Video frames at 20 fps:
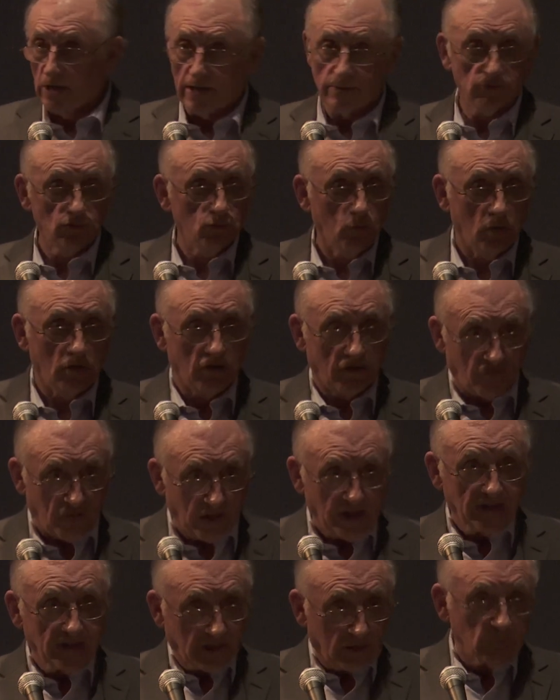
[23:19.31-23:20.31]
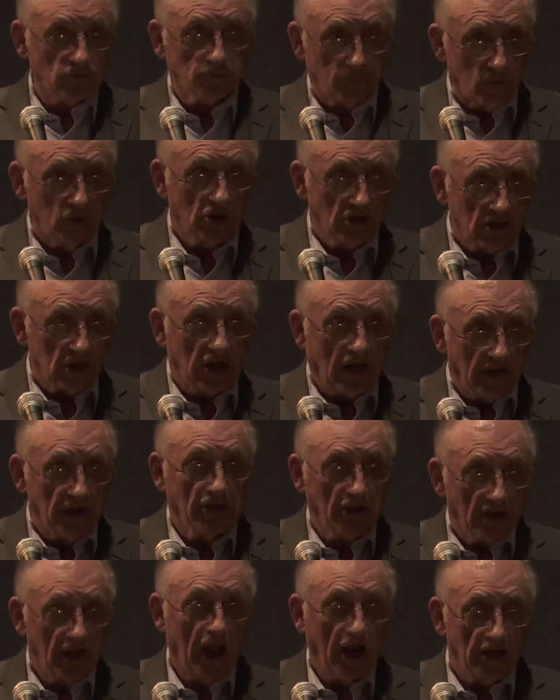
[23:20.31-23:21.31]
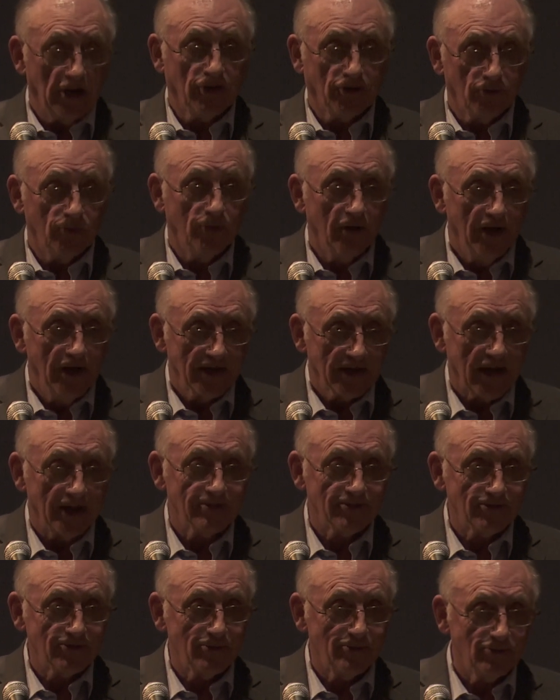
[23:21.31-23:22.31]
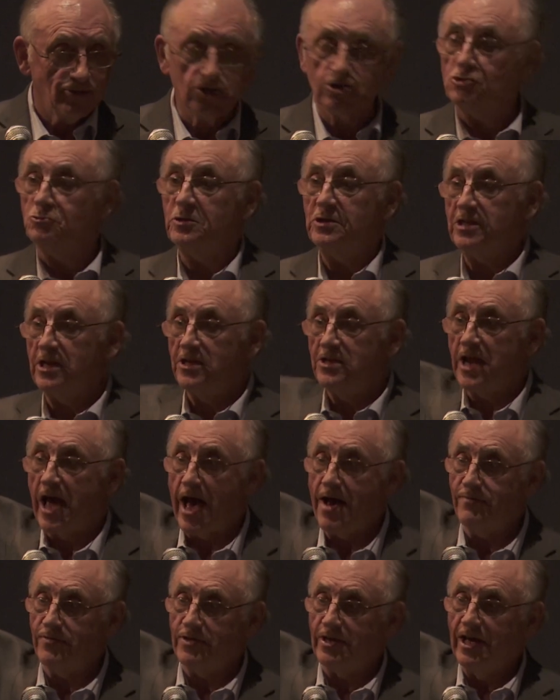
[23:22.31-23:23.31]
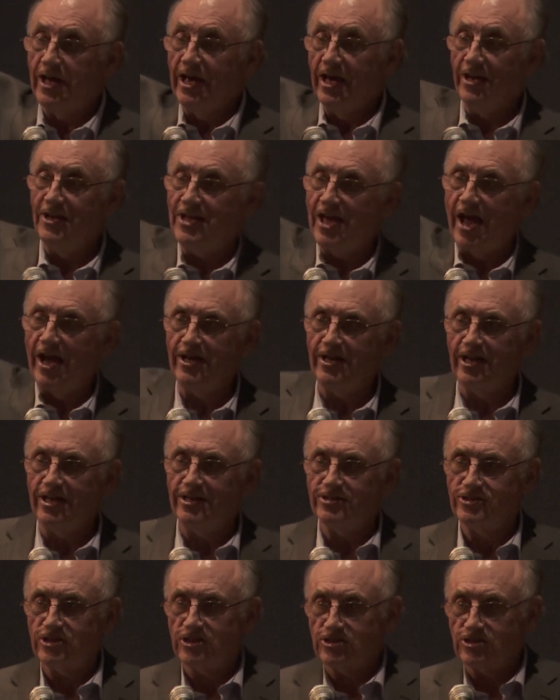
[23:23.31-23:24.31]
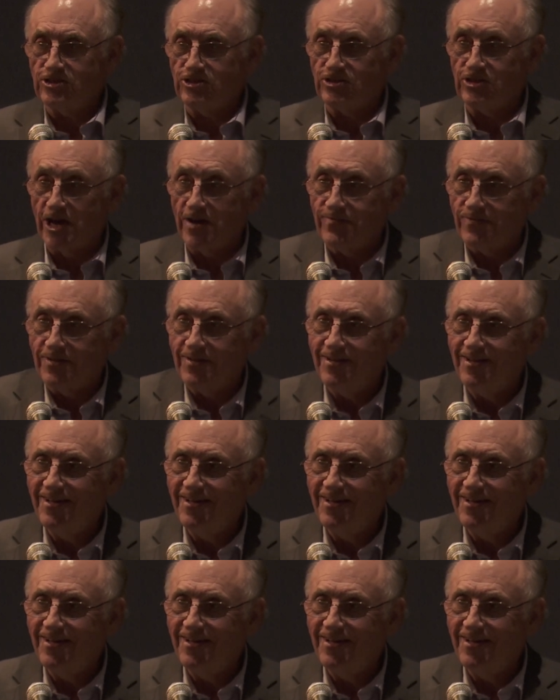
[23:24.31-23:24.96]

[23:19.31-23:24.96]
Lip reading: That was one of the things that was put in the 1982 Constitution, because we didn't have it in the 1867.